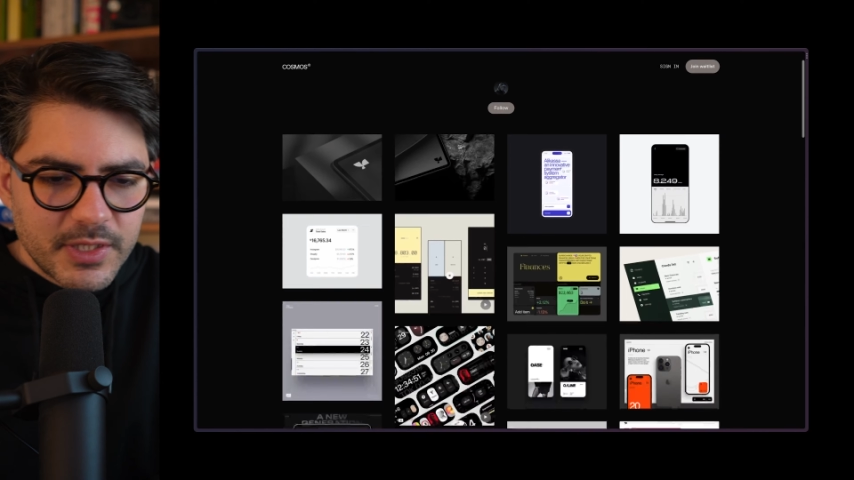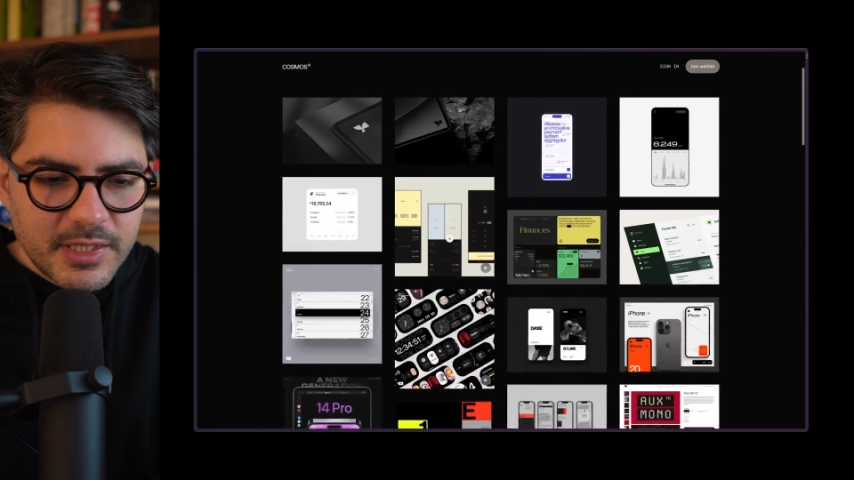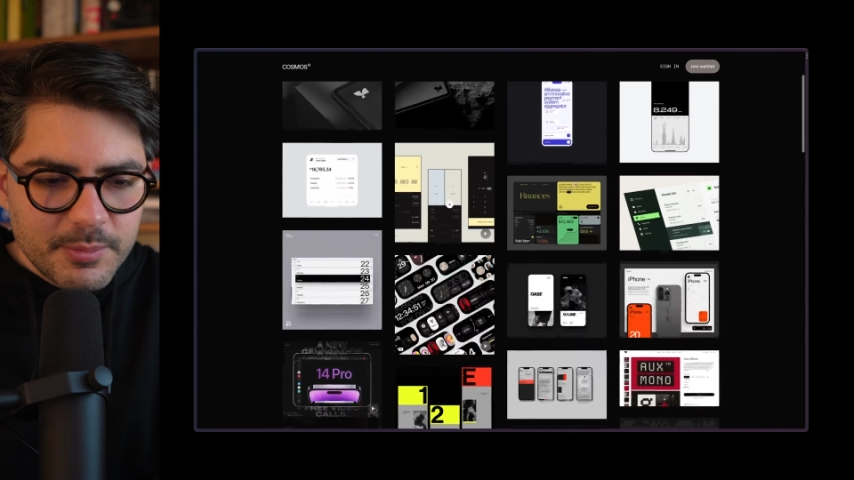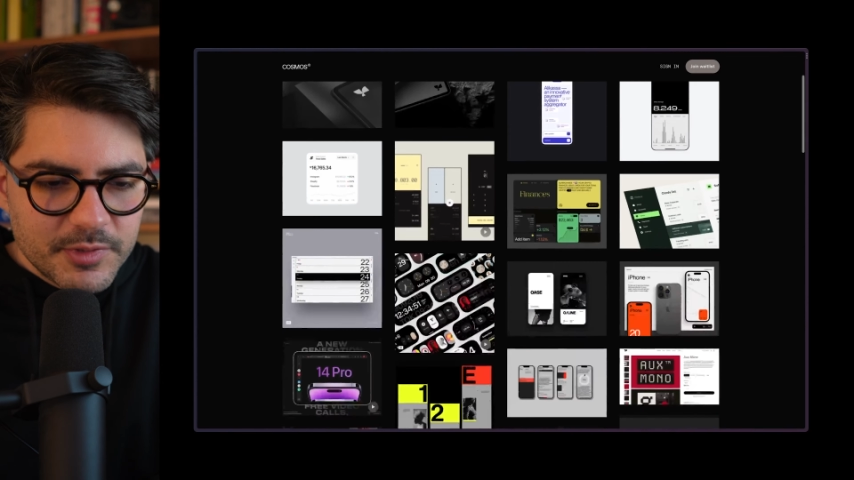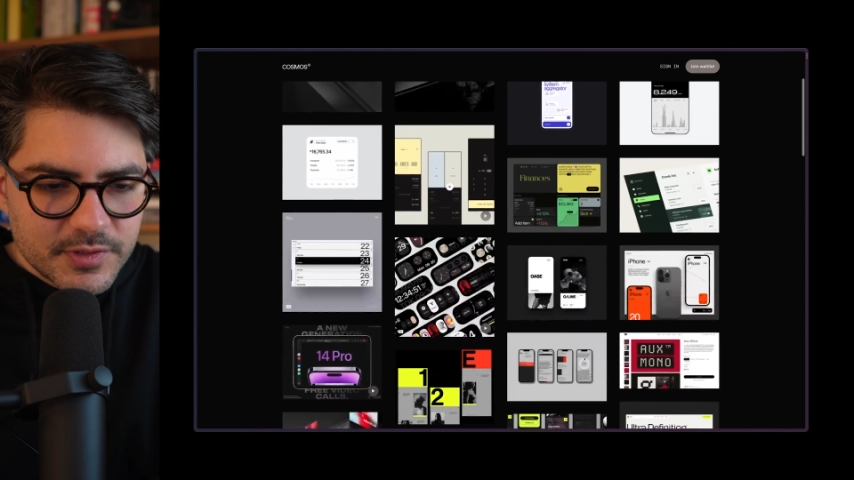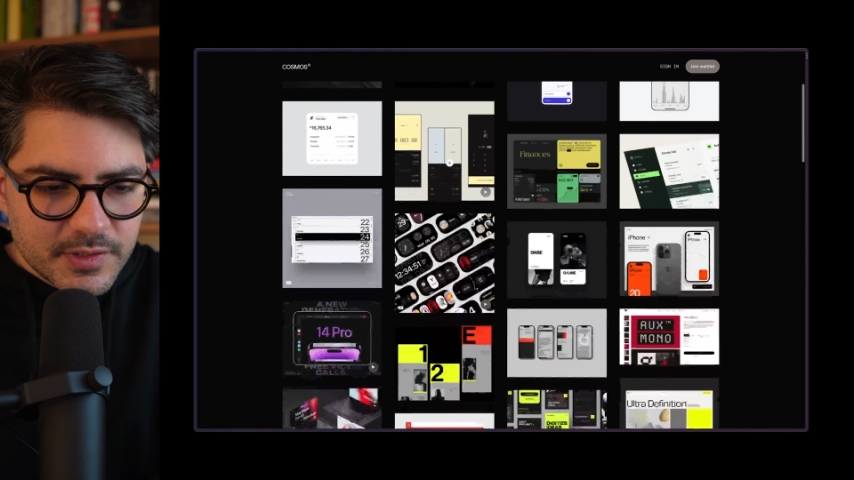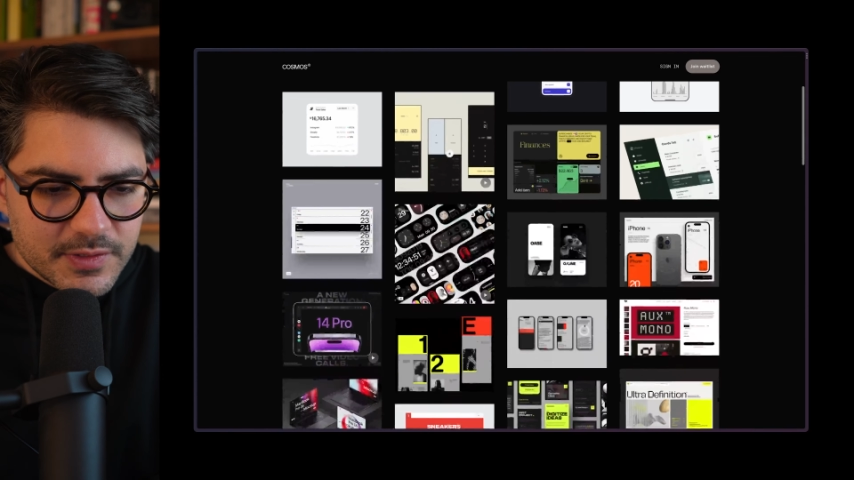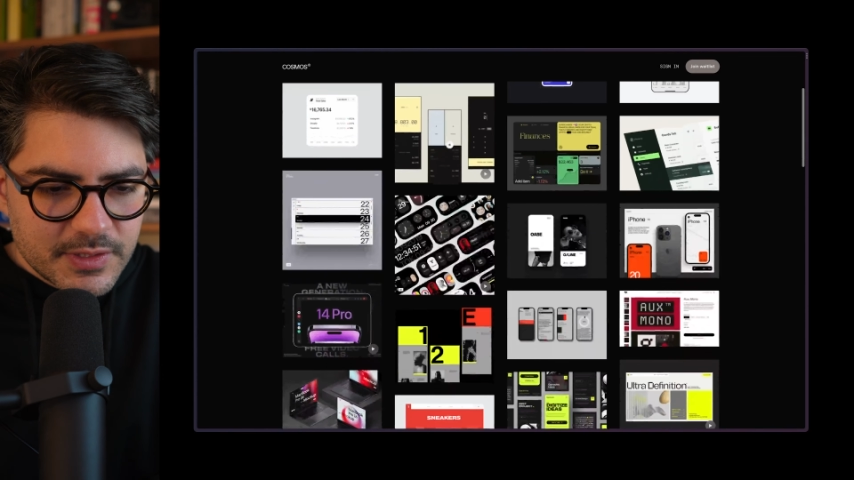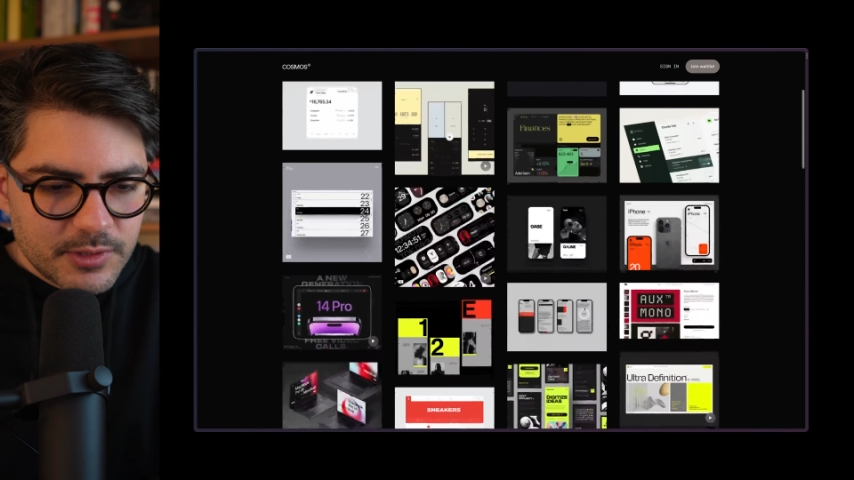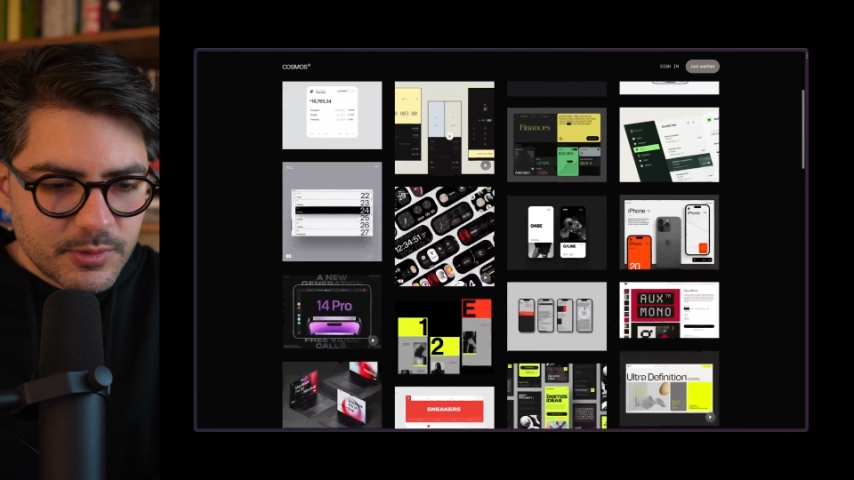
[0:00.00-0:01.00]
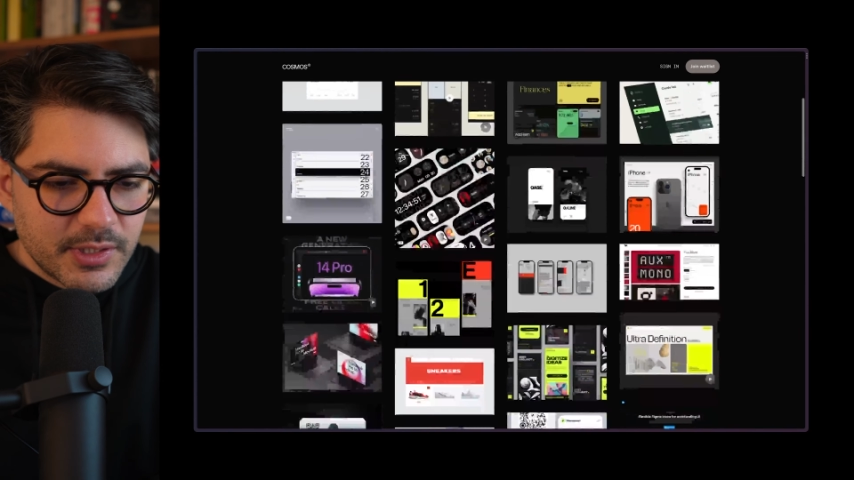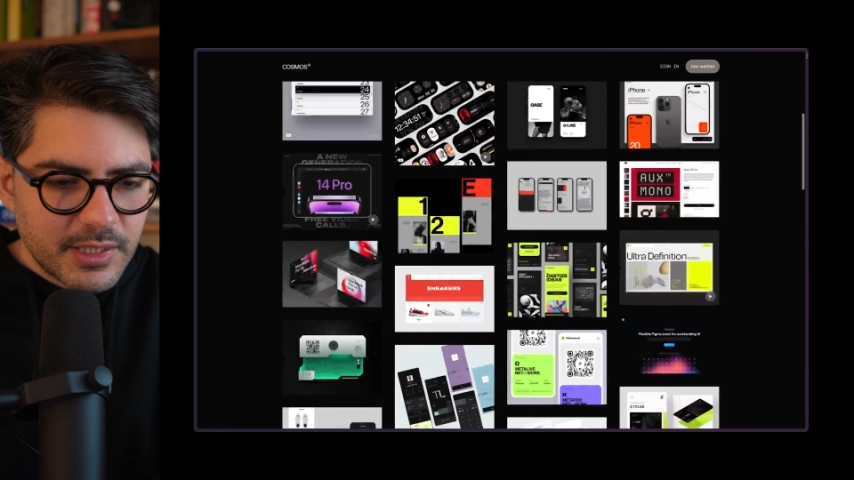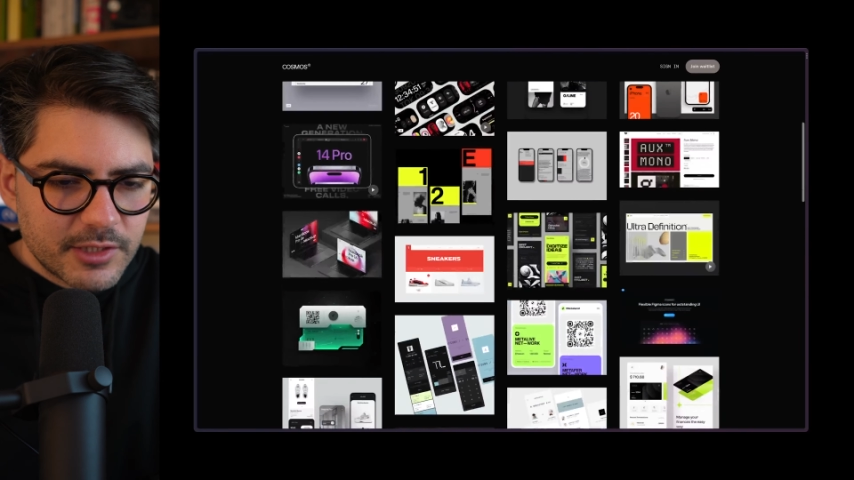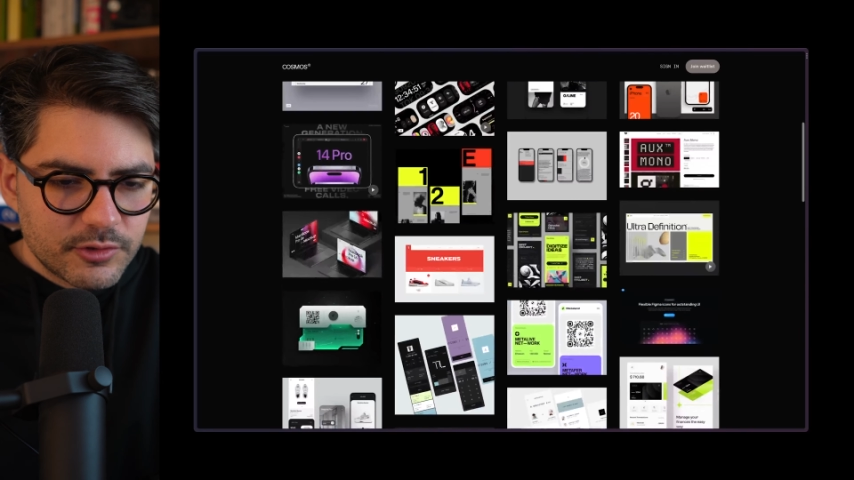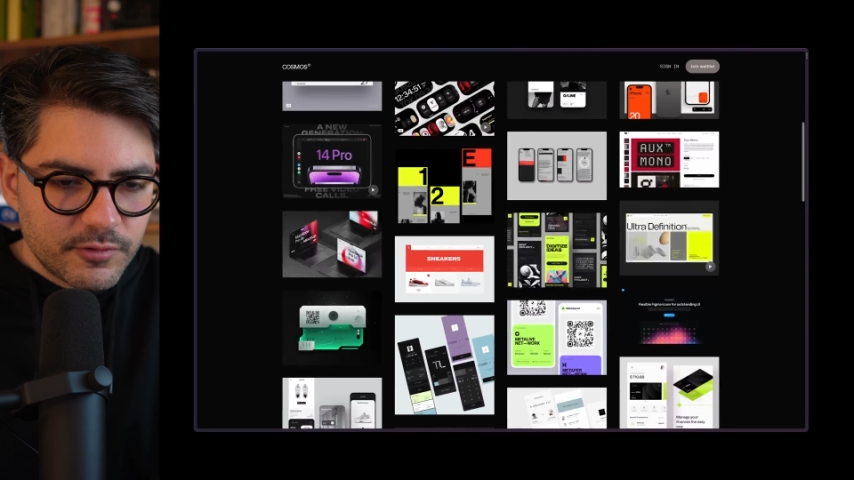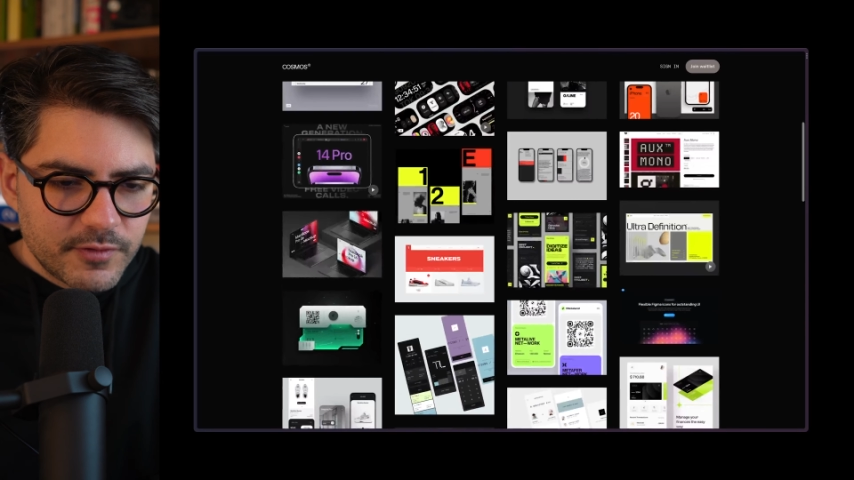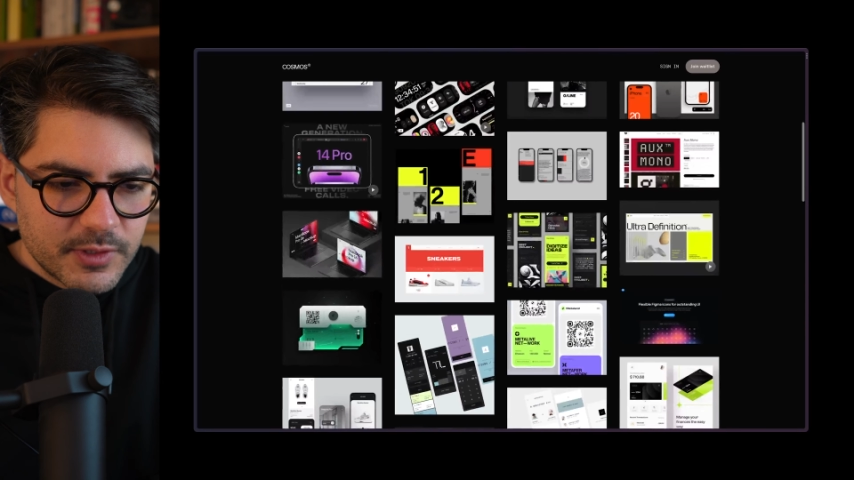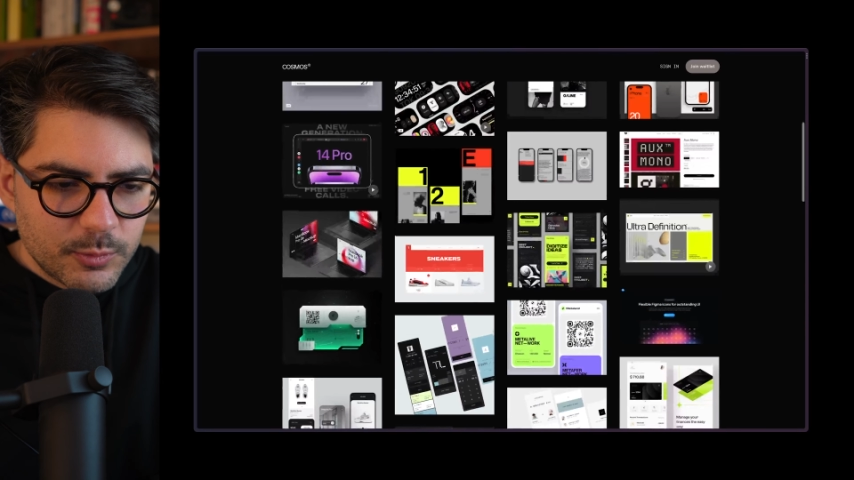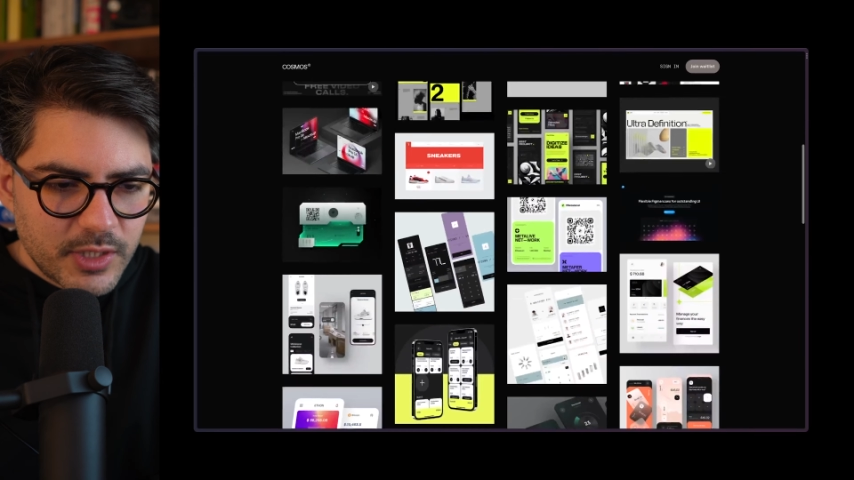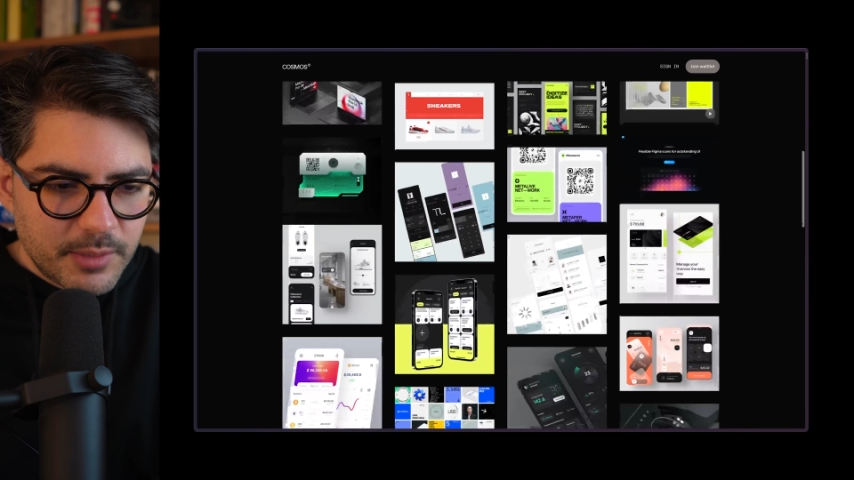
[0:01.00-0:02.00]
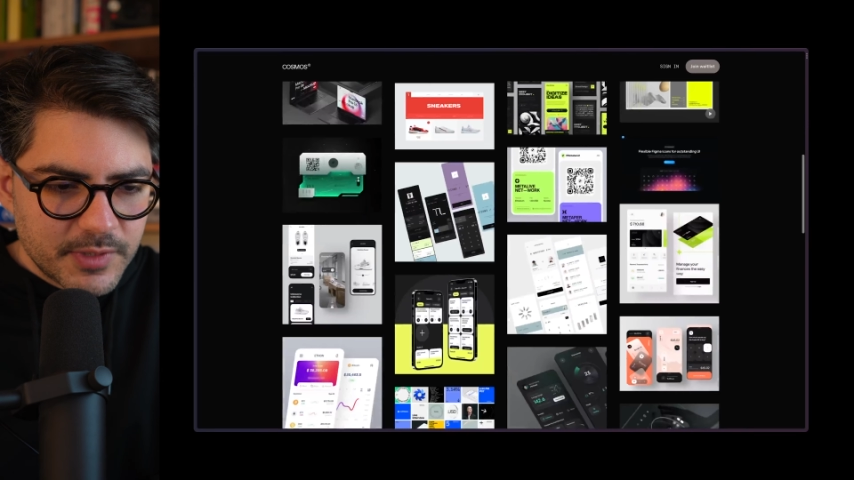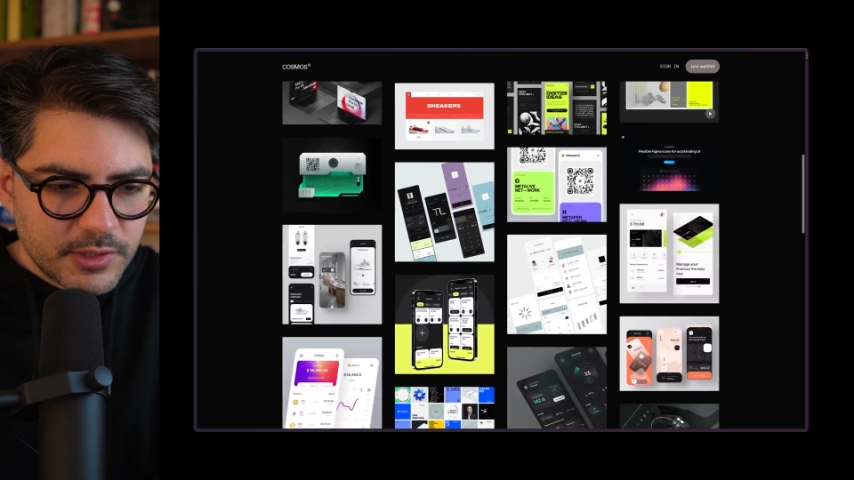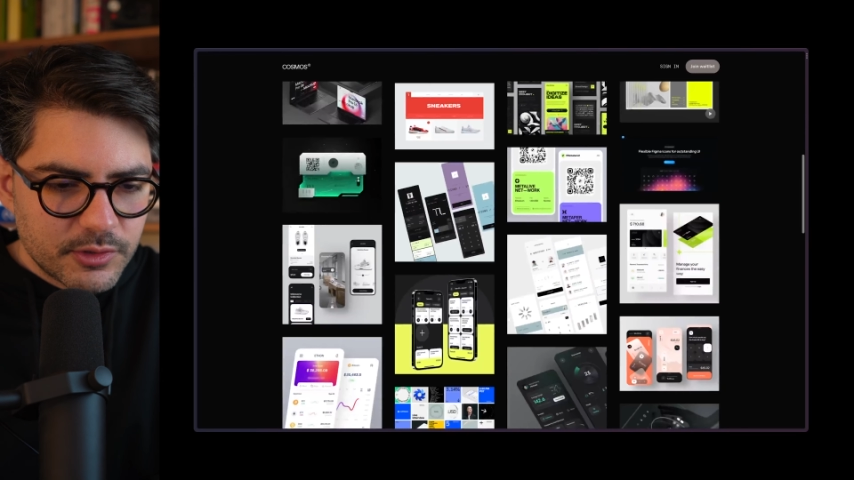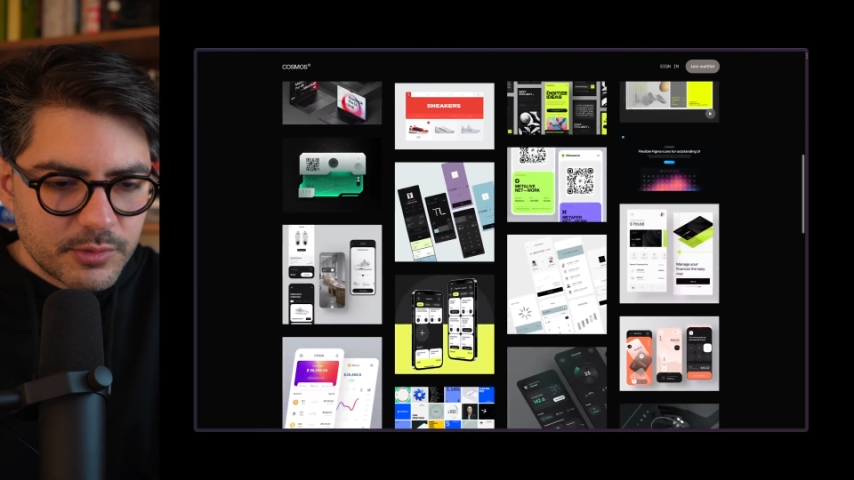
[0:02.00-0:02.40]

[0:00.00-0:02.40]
images that you collect over the web that you